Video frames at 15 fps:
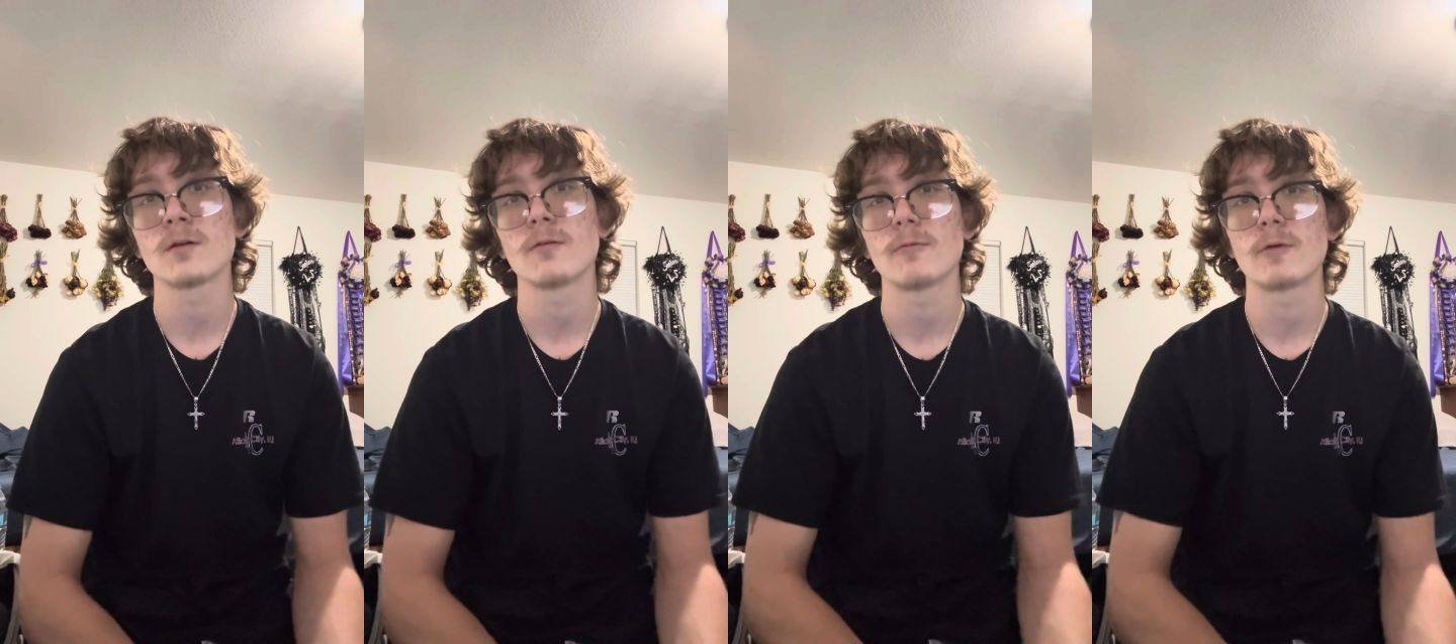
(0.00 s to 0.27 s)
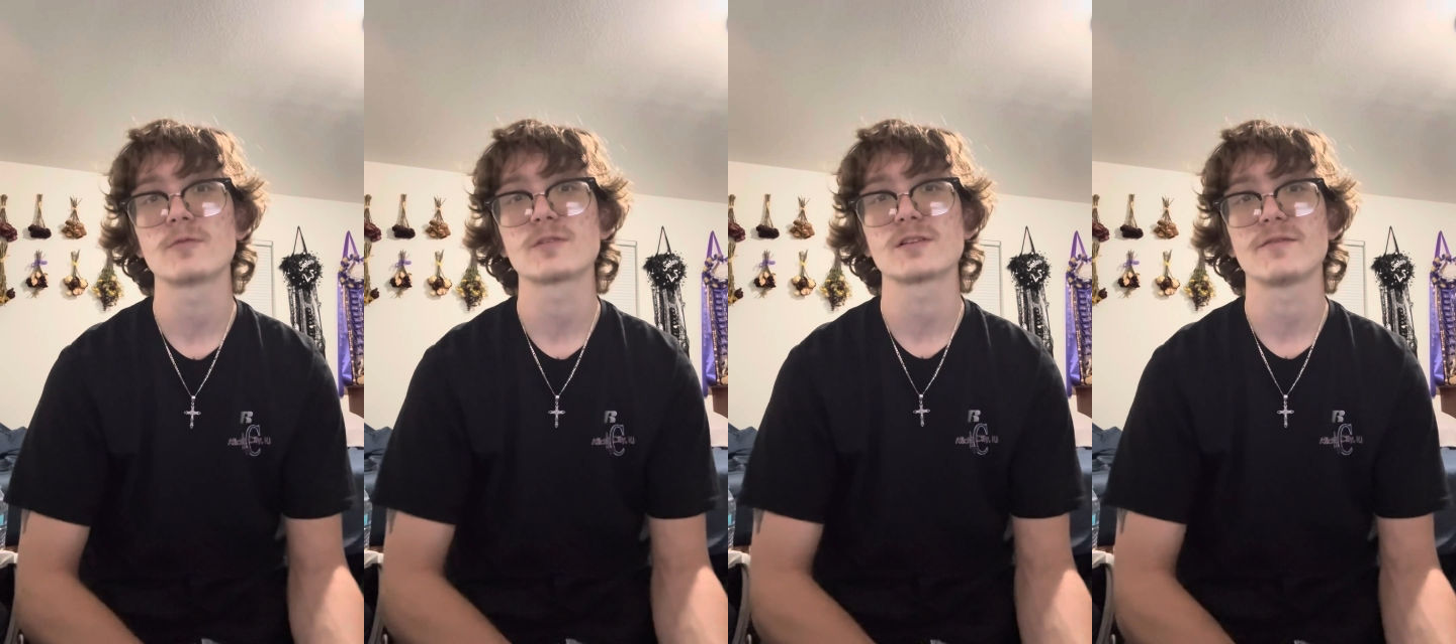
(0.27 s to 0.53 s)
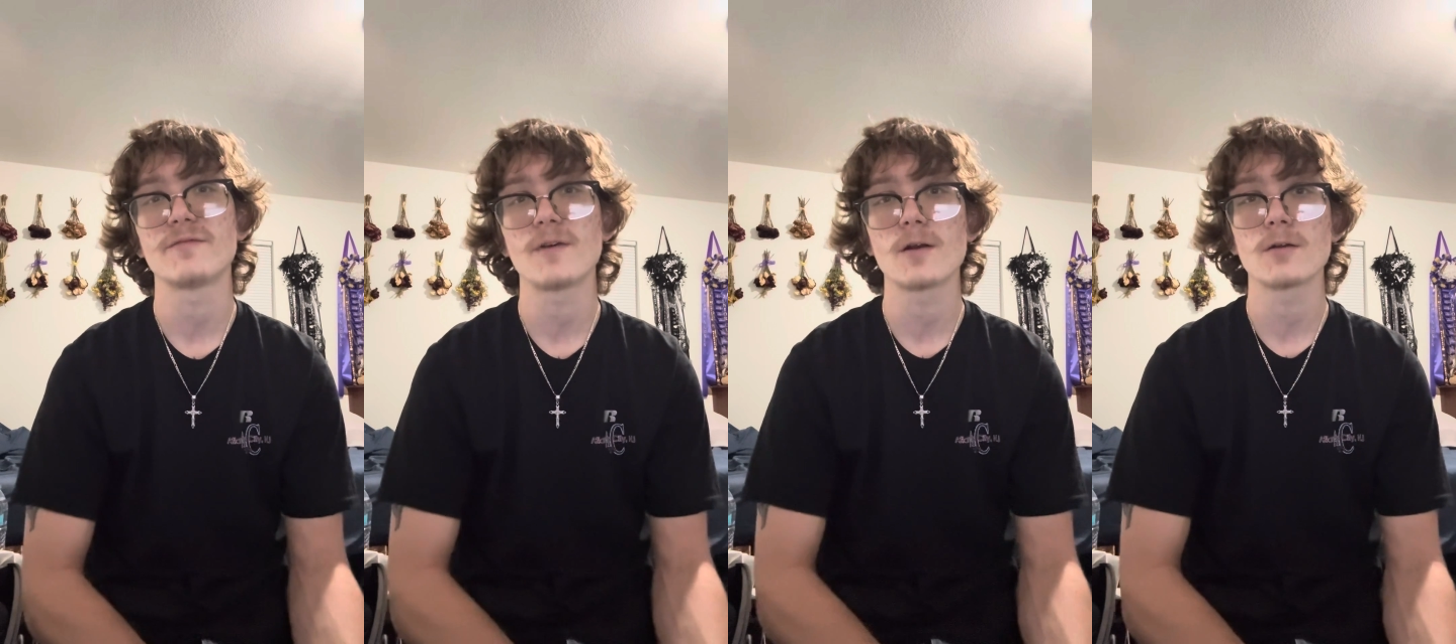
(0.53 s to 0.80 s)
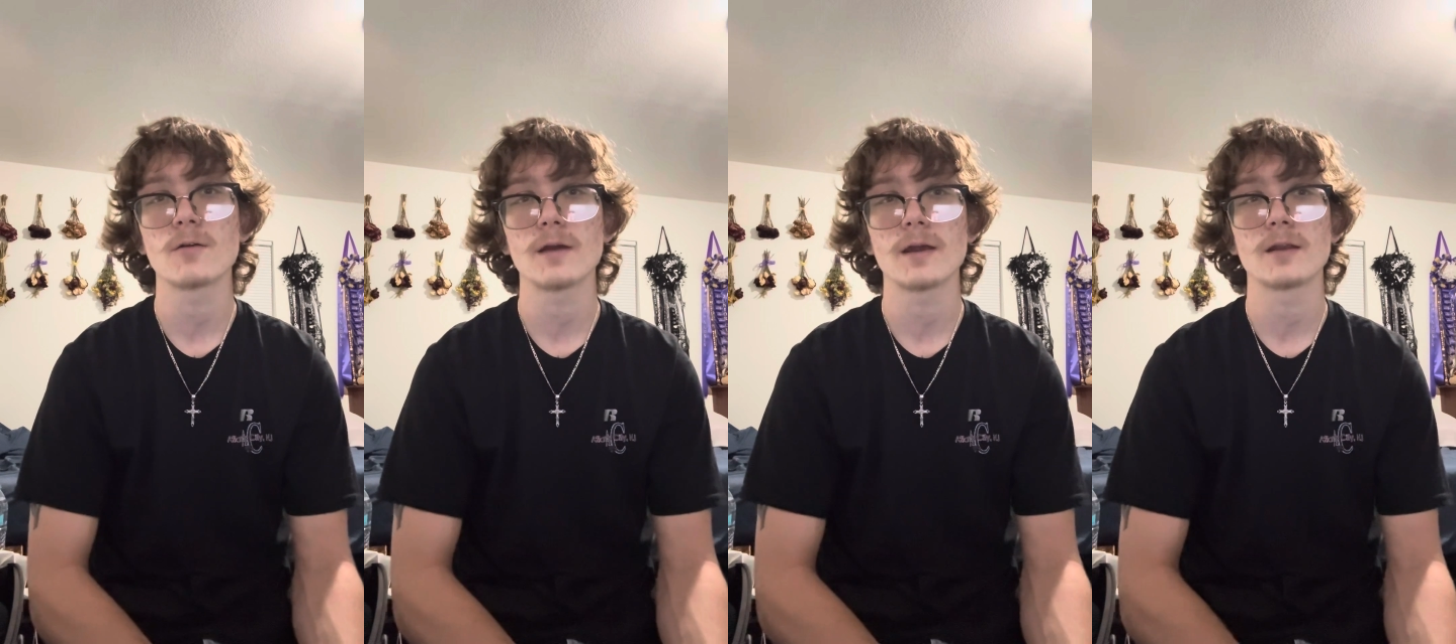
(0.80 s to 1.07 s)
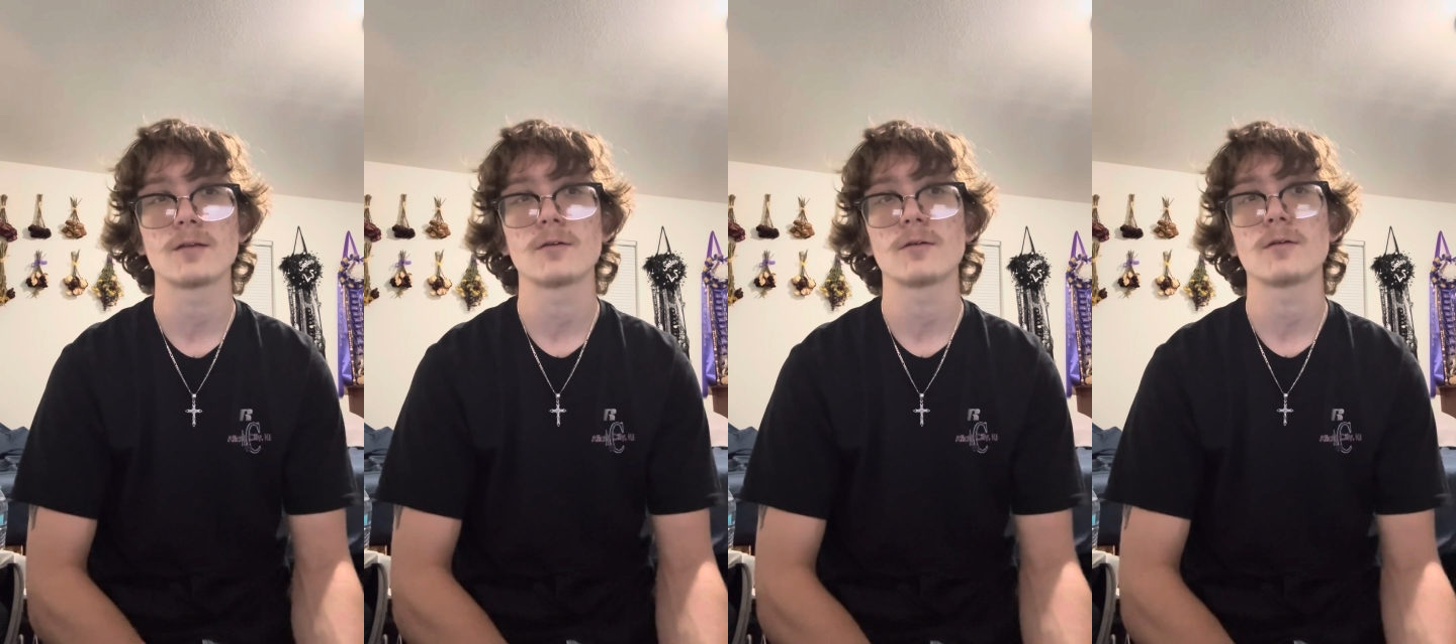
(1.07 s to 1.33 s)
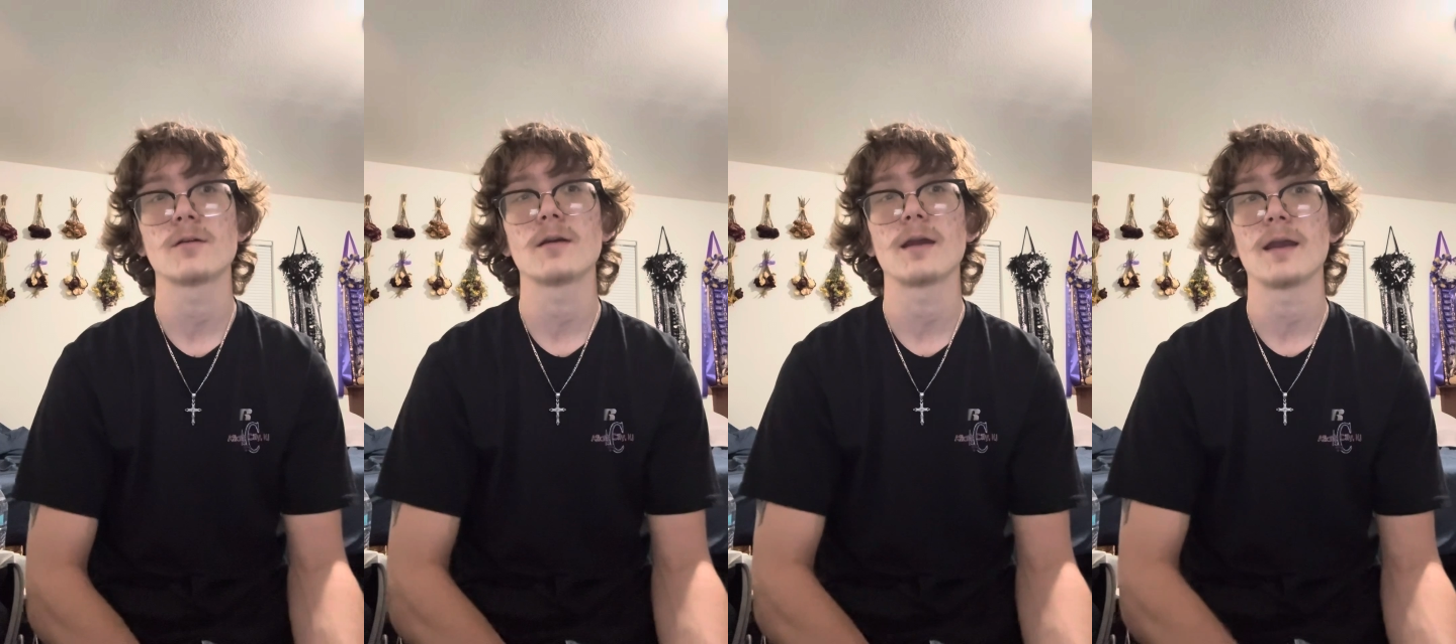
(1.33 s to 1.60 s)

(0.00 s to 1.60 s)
1 was a photo editor,